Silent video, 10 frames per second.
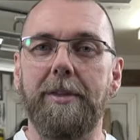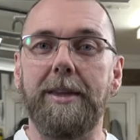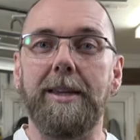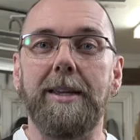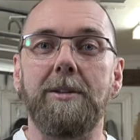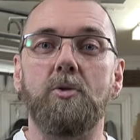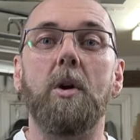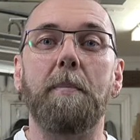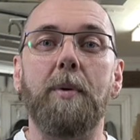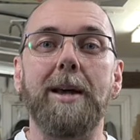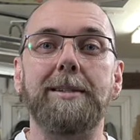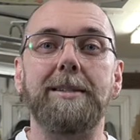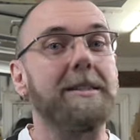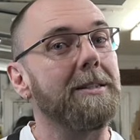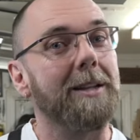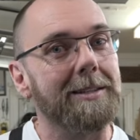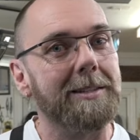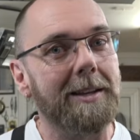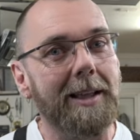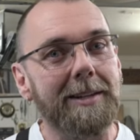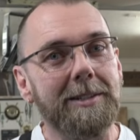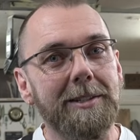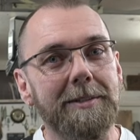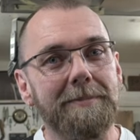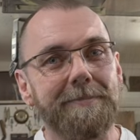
the drill press dust collection.